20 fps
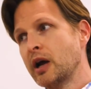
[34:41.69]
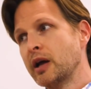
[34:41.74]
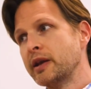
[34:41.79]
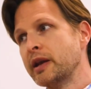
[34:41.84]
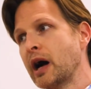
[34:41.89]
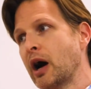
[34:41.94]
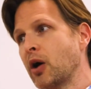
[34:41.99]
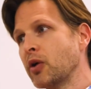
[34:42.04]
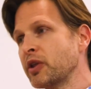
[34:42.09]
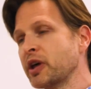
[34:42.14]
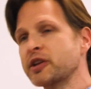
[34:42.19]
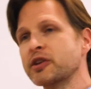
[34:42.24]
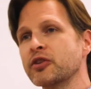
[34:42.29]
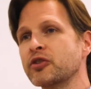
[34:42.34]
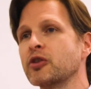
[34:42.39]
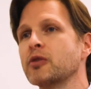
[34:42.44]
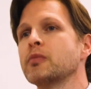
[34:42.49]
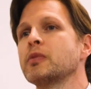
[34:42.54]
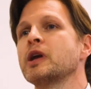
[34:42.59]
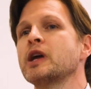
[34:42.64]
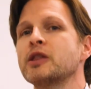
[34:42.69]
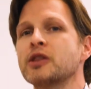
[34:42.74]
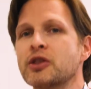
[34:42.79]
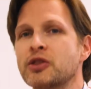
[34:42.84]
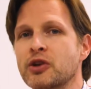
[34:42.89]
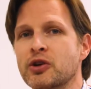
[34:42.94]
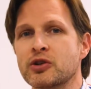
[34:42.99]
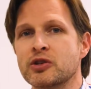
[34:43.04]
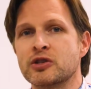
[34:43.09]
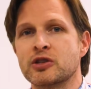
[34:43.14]
Now, that doesn't mean that
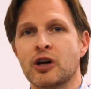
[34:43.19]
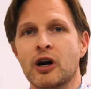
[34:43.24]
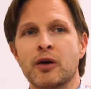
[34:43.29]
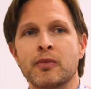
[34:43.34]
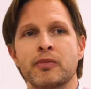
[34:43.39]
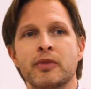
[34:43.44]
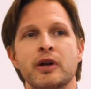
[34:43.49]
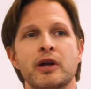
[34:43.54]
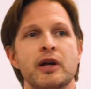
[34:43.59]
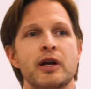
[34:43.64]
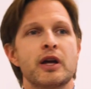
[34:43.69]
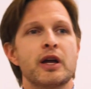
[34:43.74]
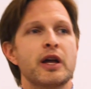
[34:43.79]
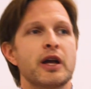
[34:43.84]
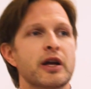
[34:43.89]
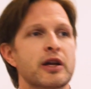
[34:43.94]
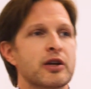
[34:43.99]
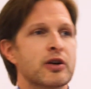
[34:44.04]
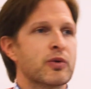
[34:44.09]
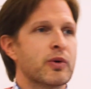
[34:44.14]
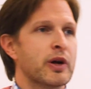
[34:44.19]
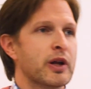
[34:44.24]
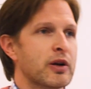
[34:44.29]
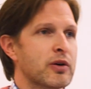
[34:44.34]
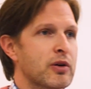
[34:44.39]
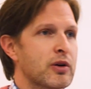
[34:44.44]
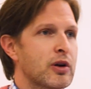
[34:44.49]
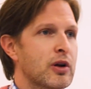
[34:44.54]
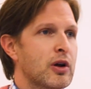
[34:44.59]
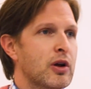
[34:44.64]
there's some ignorant
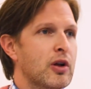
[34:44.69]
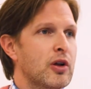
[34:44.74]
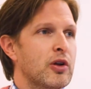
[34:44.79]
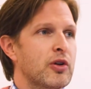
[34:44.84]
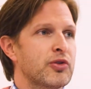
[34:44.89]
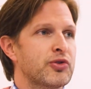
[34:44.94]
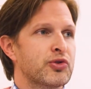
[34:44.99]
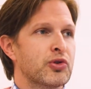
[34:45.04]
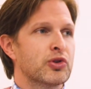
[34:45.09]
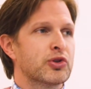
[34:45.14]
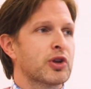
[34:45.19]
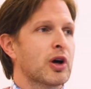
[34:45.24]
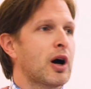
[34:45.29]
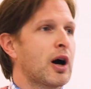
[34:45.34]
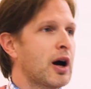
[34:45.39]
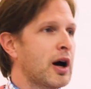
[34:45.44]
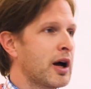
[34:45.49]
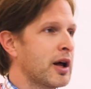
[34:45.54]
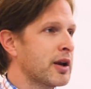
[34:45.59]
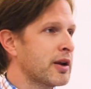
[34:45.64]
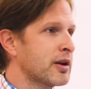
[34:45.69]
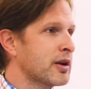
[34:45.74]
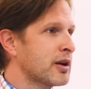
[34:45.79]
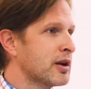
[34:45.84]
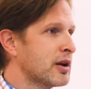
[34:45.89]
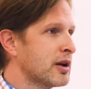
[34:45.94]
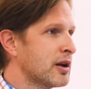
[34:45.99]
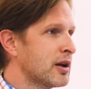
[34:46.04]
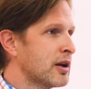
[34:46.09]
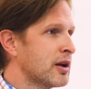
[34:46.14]
sultan,
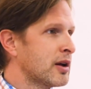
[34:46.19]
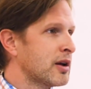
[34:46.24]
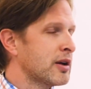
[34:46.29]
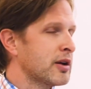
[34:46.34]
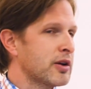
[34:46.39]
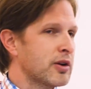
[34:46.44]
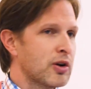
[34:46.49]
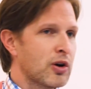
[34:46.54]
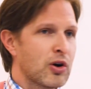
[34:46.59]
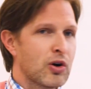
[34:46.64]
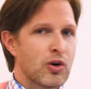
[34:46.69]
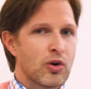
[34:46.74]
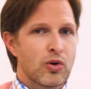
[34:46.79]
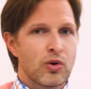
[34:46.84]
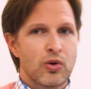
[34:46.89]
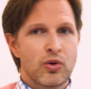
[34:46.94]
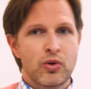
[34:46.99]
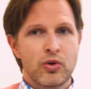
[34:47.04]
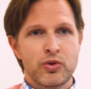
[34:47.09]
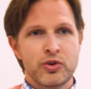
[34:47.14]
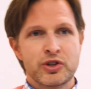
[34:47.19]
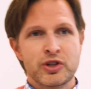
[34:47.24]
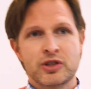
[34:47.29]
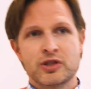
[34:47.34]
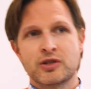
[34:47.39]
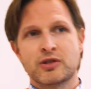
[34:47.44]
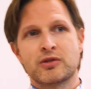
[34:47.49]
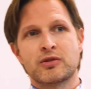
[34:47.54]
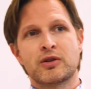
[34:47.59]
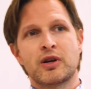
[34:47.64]
who
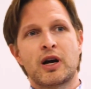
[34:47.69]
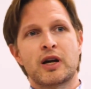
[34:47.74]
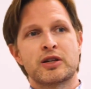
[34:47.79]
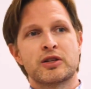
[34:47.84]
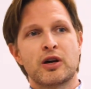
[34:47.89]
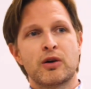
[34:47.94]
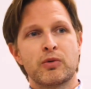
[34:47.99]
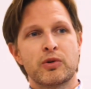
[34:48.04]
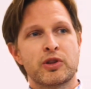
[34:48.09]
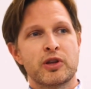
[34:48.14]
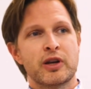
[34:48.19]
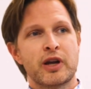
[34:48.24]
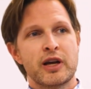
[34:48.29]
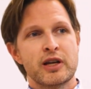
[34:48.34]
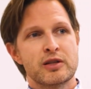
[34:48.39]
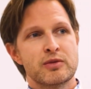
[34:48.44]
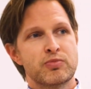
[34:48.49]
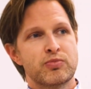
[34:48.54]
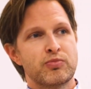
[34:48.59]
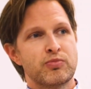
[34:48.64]
just got done with a nice,